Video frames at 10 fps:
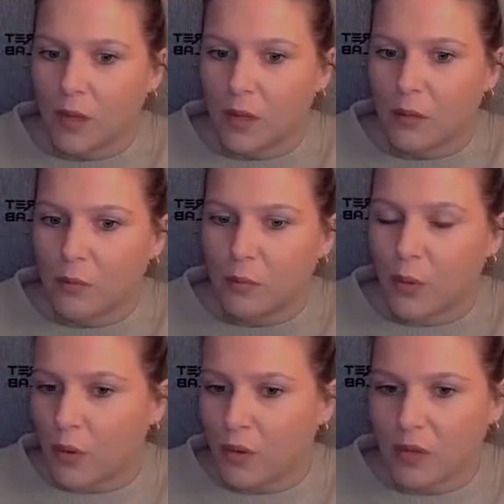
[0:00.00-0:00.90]

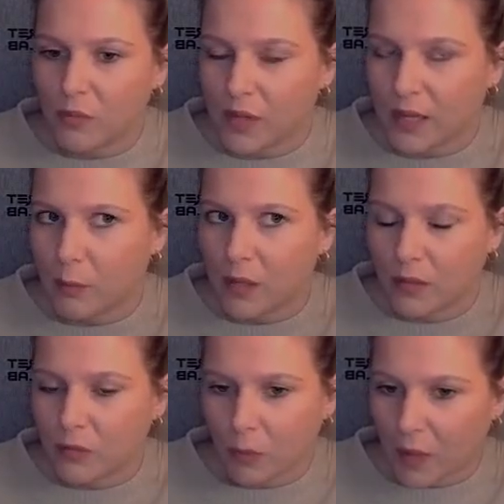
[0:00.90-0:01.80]
broken like
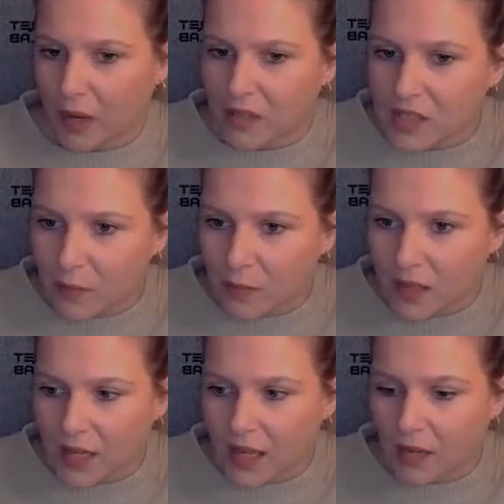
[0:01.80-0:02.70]
beyond repair or
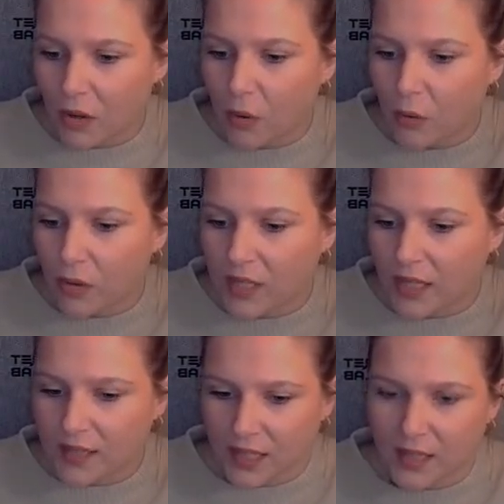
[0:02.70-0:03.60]
something, I don't know, or they
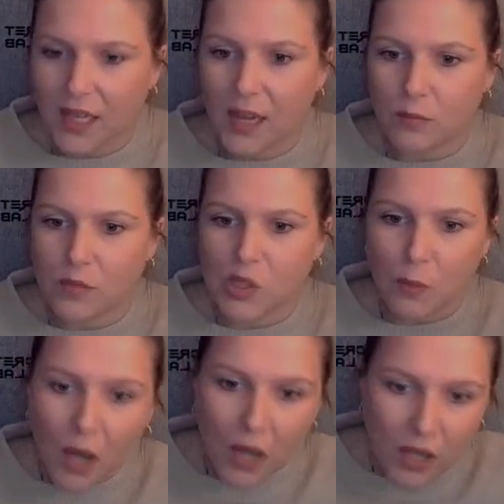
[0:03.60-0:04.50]
think that I'm
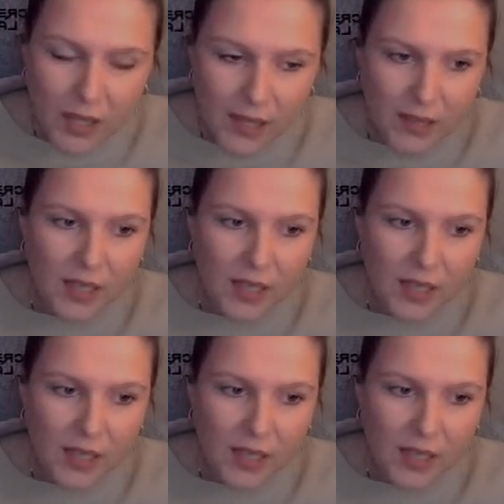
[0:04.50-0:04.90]
small, and